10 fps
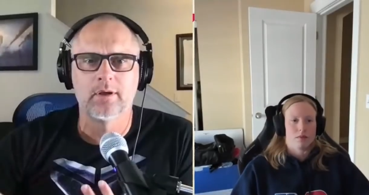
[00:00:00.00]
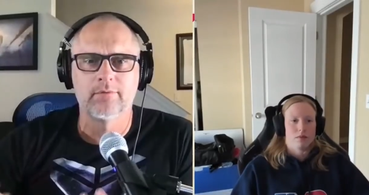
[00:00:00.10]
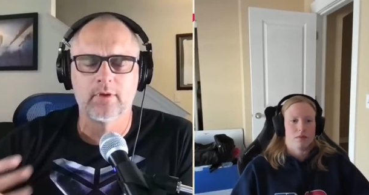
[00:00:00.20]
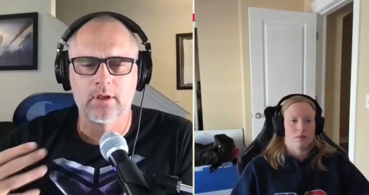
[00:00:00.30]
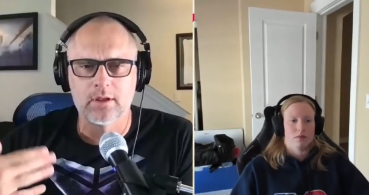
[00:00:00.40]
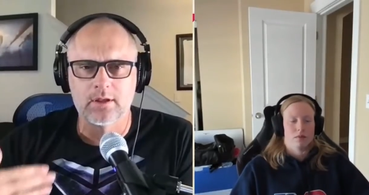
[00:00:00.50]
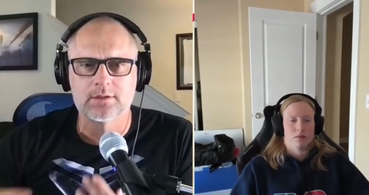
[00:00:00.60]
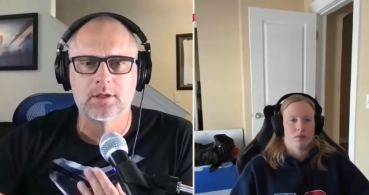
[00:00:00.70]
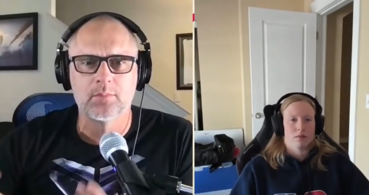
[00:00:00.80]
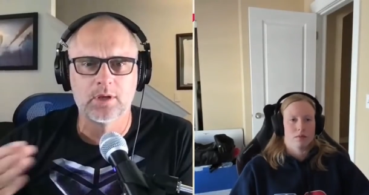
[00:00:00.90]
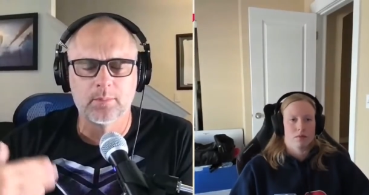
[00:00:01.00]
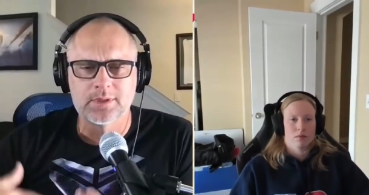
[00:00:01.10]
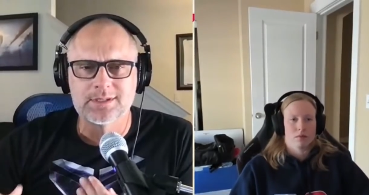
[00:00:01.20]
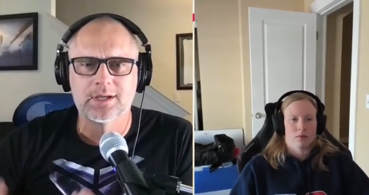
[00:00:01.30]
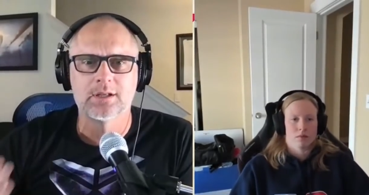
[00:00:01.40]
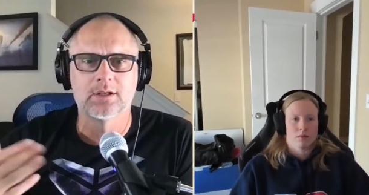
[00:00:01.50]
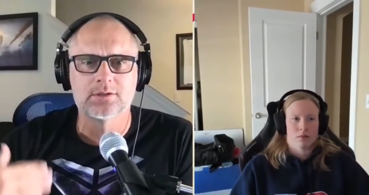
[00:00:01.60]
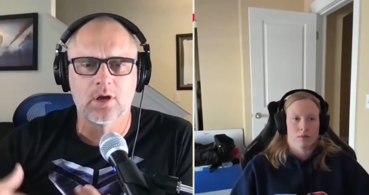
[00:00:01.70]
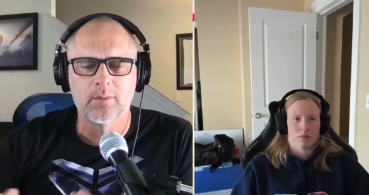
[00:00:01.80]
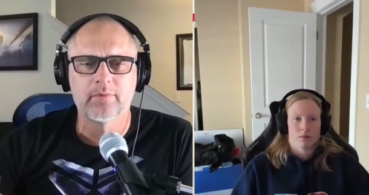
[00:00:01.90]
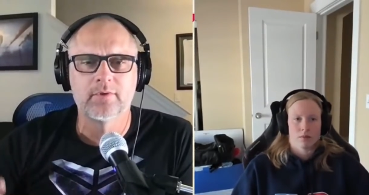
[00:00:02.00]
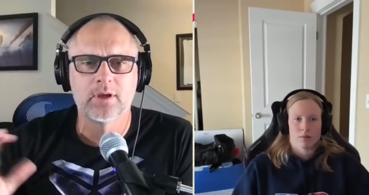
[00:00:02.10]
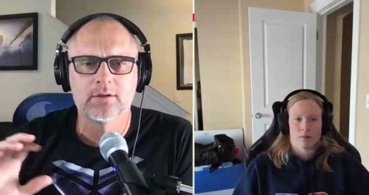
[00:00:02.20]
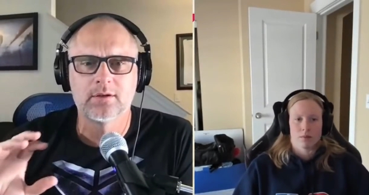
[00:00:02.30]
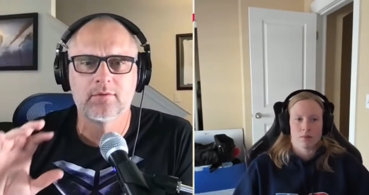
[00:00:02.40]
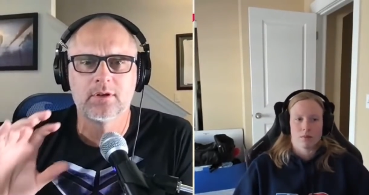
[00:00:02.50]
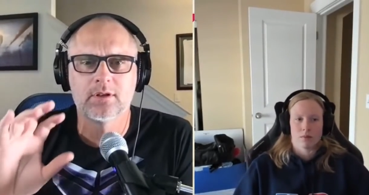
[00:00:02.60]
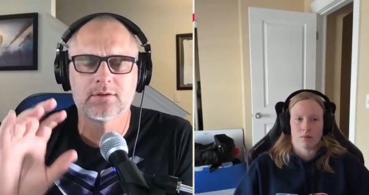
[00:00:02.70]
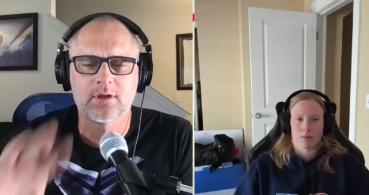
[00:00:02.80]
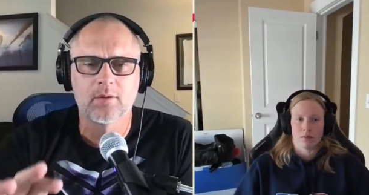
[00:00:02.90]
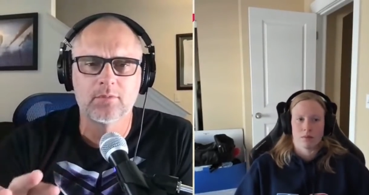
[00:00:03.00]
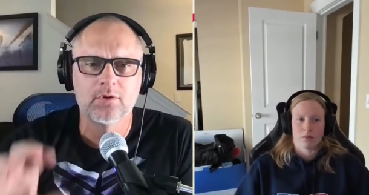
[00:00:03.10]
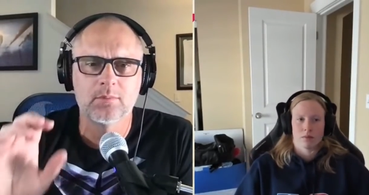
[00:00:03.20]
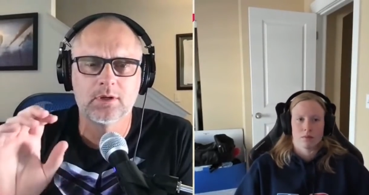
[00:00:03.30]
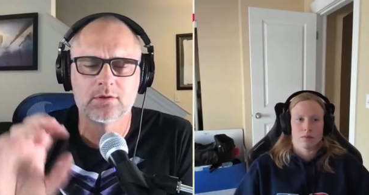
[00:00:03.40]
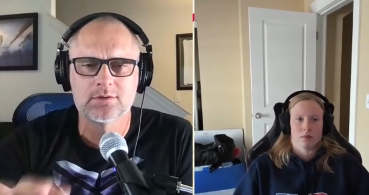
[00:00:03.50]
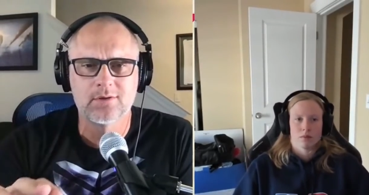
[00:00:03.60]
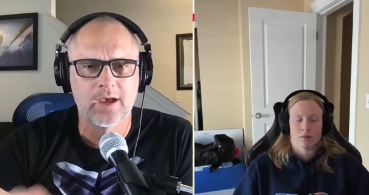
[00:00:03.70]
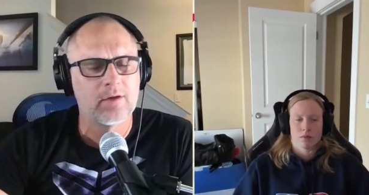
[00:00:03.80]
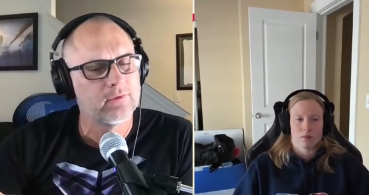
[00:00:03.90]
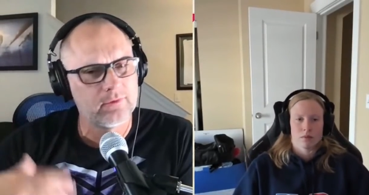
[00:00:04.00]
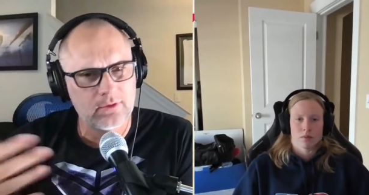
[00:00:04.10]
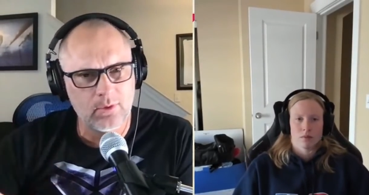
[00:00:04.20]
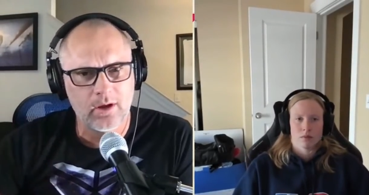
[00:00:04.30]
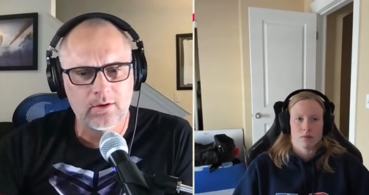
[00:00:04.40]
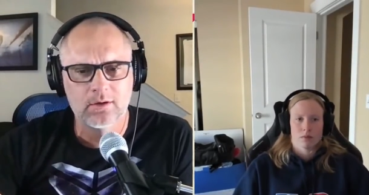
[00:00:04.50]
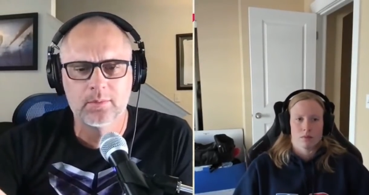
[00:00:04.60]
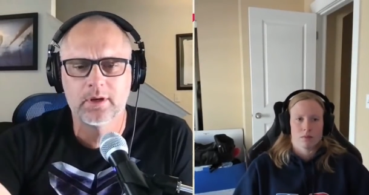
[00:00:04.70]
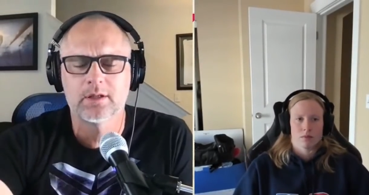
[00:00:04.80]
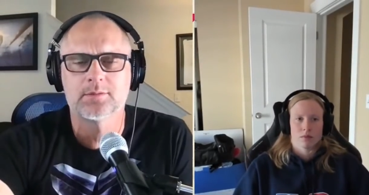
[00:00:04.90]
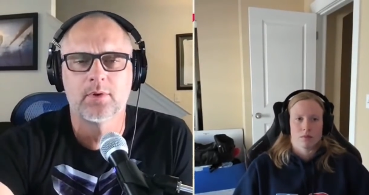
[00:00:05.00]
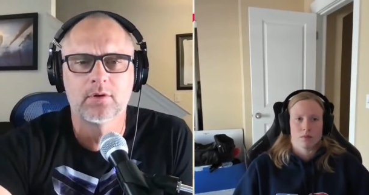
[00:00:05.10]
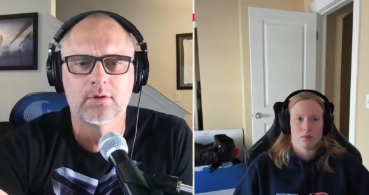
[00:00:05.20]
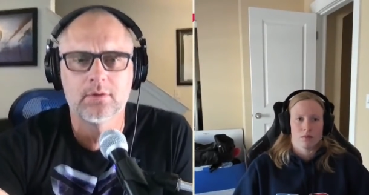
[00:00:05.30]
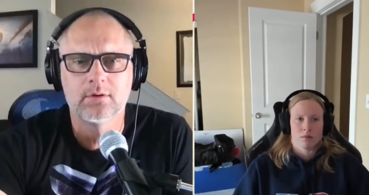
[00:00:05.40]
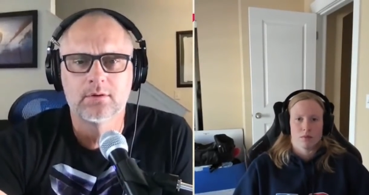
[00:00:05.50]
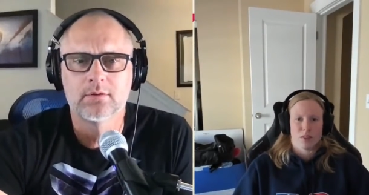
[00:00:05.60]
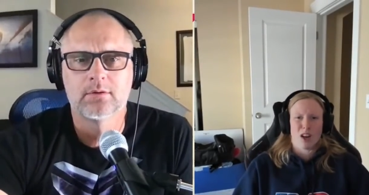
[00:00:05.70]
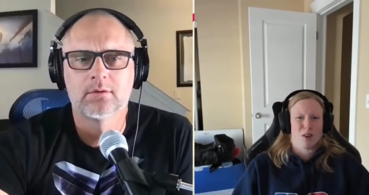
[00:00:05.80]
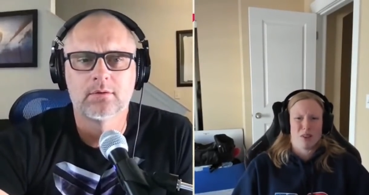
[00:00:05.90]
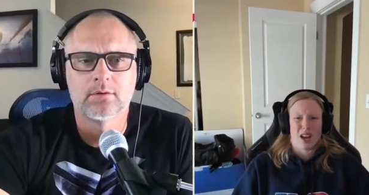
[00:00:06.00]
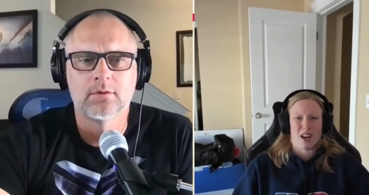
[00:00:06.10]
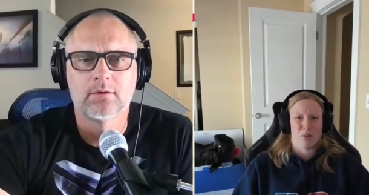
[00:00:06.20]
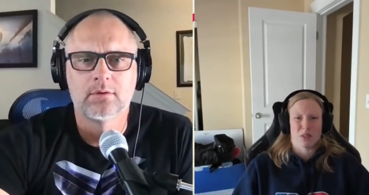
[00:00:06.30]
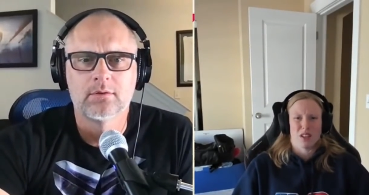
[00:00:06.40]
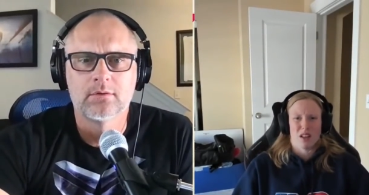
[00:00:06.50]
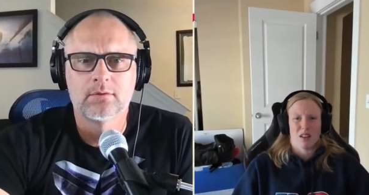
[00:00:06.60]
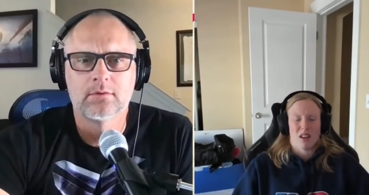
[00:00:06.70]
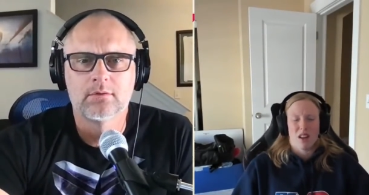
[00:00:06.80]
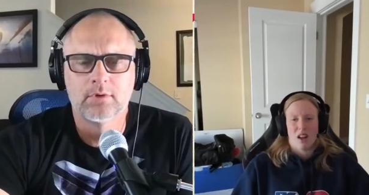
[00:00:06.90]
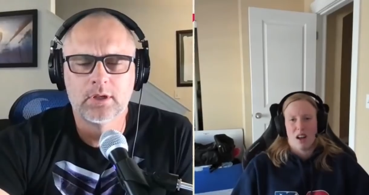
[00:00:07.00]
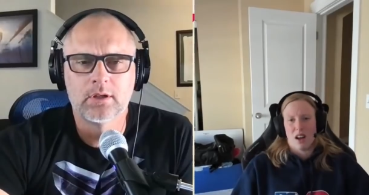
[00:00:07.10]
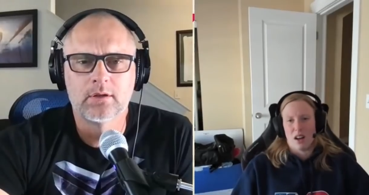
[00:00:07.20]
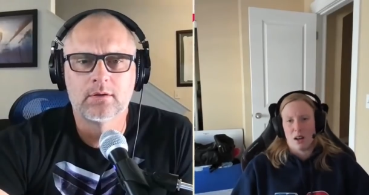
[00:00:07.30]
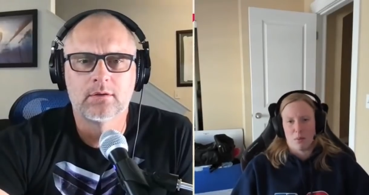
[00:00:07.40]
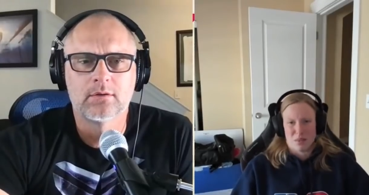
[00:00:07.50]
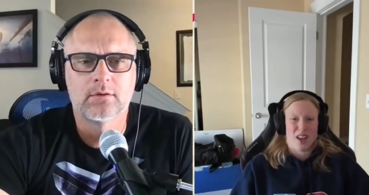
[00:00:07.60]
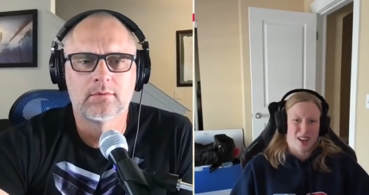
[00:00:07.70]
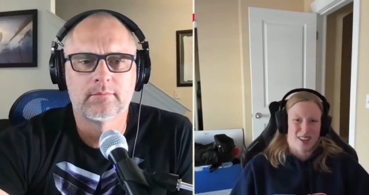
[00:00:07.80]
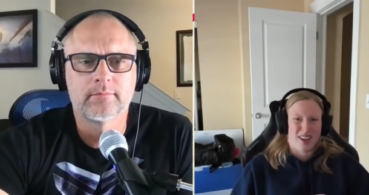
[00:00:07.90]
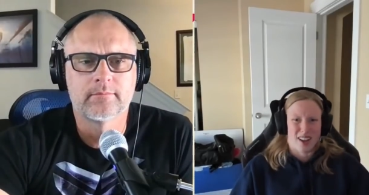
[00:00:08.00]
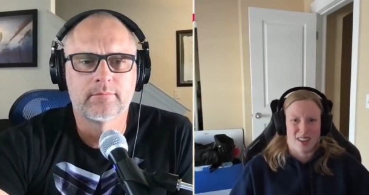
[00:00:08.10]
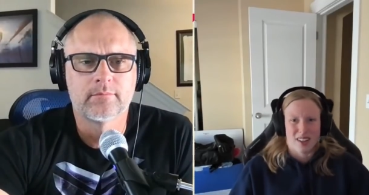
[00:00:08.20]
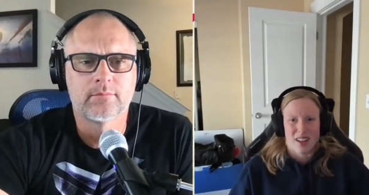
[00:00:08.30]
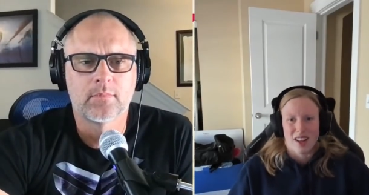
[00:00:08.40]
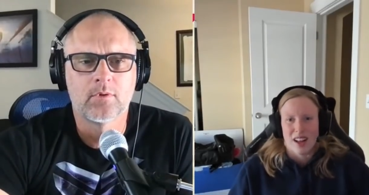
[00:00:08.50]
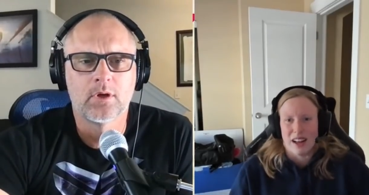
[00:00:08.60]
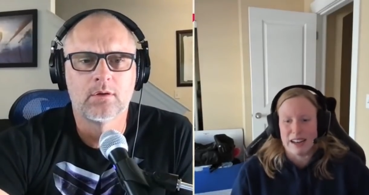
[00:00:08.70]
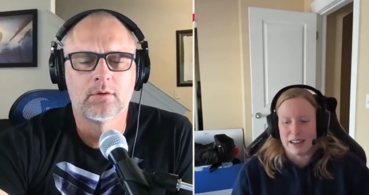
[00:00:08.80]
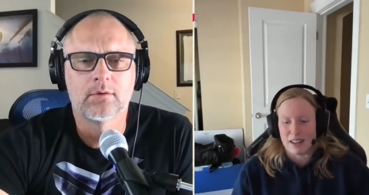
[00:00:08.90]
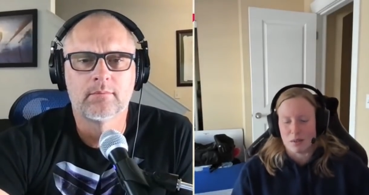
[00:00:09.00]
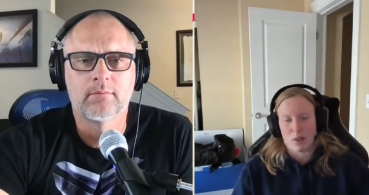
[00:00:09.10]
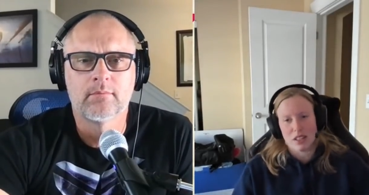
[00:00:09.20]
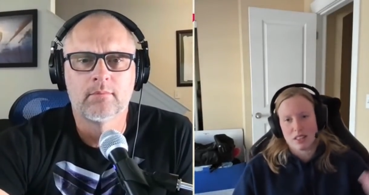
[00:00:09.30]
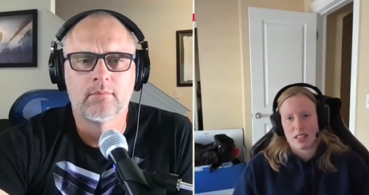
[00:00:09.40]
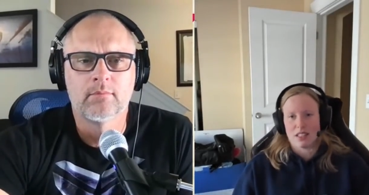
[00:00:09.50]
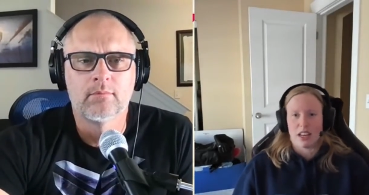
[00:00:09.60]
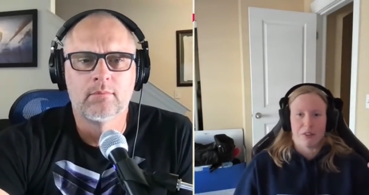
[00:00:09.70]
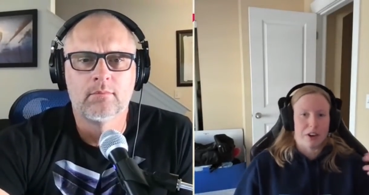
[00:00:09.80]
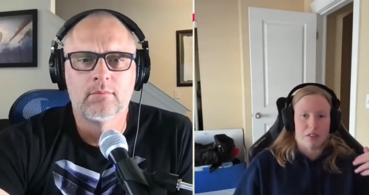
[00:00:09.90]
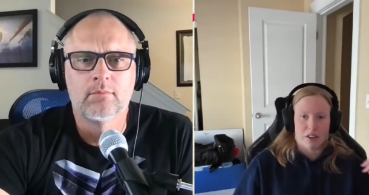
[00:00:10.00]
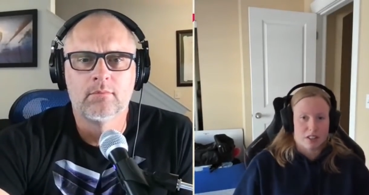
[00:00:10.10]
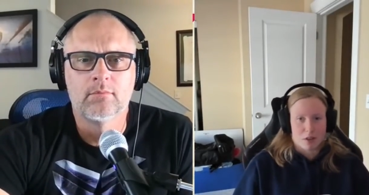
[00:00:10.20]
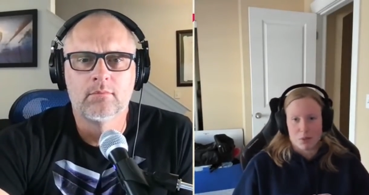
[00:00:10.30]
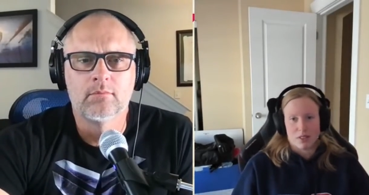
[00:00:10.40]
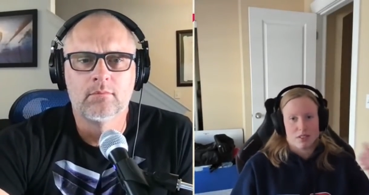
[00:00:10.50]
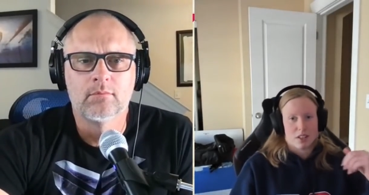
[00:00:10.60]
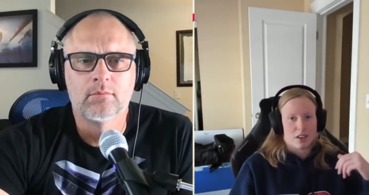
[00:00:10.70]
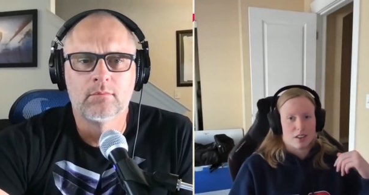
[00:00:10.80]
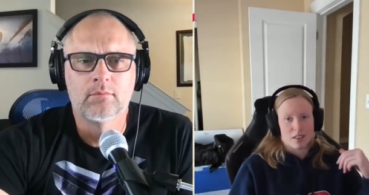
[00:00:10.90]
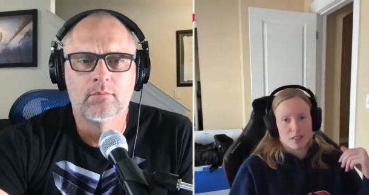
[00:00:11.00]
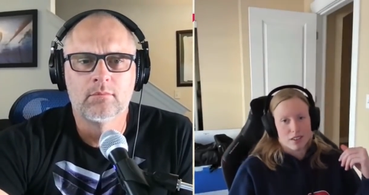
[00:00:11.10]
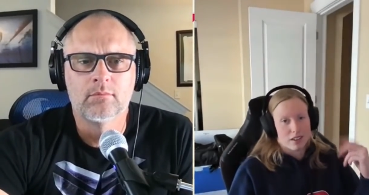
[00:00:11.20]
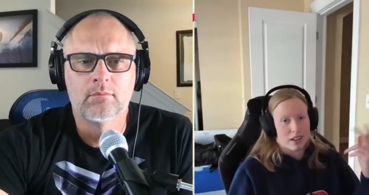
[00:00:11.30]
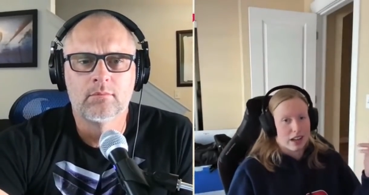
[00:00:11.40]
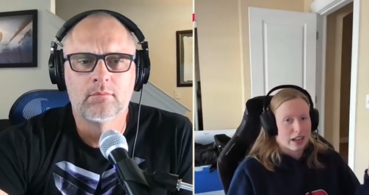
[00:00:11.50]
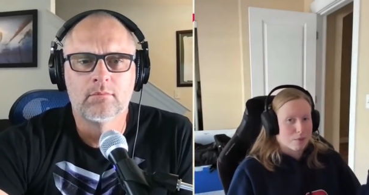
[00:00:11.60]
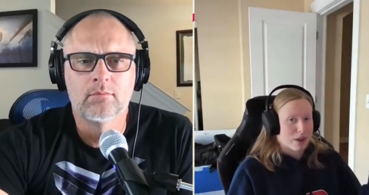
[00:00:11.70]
Speaker 1: Have, has there been a particular type of negativity that's come to you because you have you are a little bit outspoken?
Speaker 2: Oh yeah, hundred percent.
Speaker 1: Really? Um,
Speaker 2: yeah, yeah. Oh. Uh, well, let's let's take Rio for example. So I